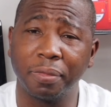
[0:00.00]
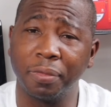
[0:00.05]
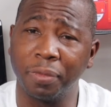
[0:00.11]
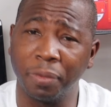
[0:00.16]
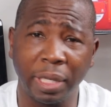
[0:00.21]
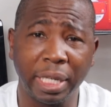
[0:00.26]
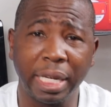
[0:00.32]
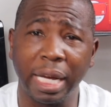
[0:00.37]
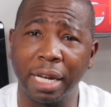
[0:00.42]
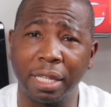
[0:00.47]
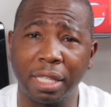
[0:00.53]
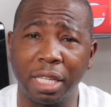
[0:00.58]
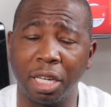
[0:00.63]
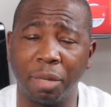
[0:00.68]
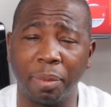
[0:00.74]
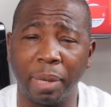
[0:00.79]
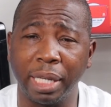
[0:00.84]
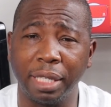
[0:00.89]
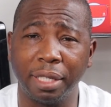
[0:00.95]
You really gotta
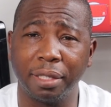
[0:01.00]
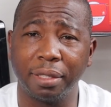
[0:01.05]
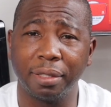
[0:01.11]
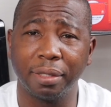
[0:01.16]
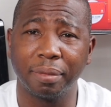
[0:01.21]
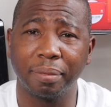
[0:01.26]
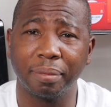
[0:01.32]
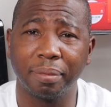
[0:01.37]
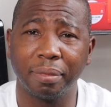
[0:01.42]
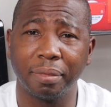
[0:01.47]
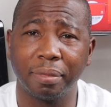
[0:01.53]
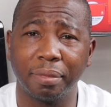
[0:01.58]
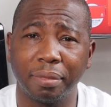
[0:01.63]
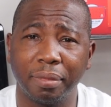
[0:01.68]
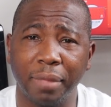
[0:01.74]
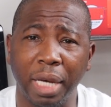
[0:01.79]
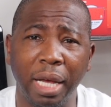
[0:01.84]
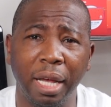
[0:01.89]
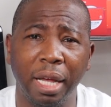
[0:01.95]
think about this.
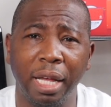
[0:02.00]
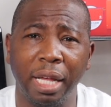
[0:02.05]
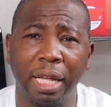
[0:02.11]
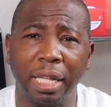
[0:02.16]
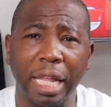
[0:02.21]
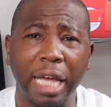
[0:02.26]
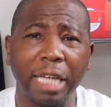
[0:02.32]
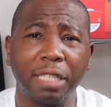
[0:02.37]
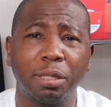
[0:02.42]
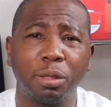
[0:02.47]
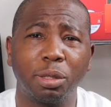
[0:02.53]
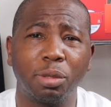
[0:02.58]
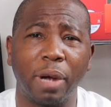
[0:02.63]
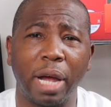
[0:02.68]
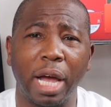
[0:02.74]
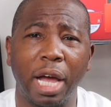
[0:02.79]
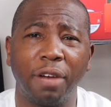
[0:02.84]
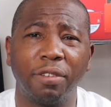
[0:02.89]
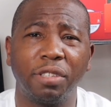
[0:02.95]
Like,
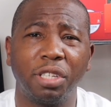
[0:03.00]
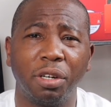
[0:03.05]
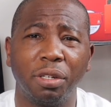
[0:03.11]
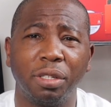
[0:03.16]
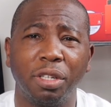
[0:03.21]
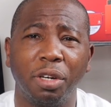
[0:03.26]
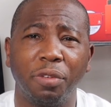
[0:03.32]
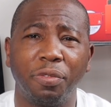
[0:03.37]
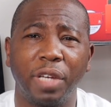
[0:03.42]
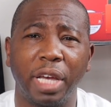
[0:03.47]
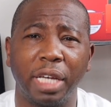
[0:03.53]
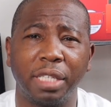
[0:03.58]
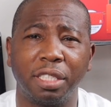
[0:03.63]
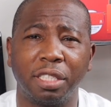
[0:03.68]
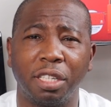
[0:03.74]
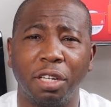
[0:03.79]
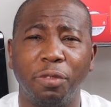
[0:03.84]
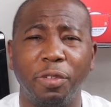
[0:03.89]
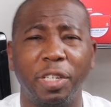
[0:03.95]
subscribe, turn on
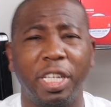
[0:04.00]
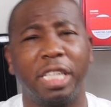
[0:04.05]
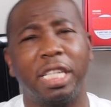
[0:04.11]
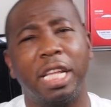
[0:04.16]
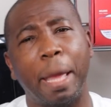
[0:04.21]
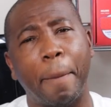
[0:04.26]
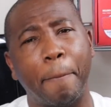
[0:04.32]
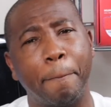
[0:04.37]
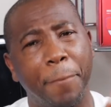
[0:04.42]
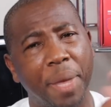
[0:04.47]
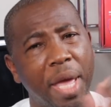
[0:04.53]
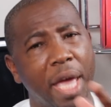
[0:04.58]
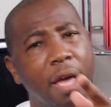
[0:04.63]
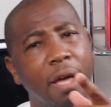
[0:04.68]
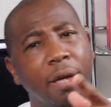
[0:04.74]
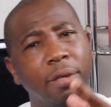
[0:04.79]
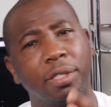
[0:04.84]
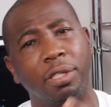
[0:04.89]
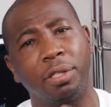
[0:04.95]
notifications. Don't forget that
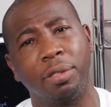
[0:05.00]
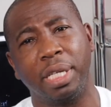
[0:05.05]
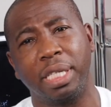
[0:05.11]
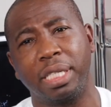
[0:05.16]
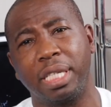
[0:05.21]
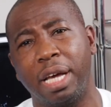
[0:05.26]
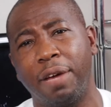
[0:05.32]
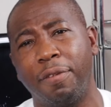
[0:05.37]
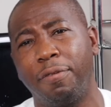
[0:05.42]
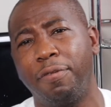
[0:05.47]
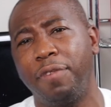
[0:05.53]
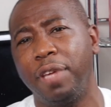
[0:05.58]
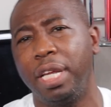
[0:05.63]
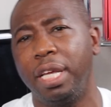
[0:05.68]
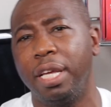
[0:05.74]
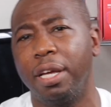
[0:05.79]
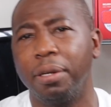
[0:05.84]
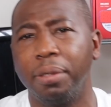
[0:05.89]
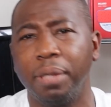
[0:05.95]
bell so the next time I have a
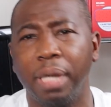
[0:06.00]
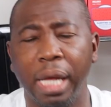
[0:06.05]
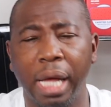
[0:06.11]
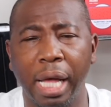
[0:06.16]
video.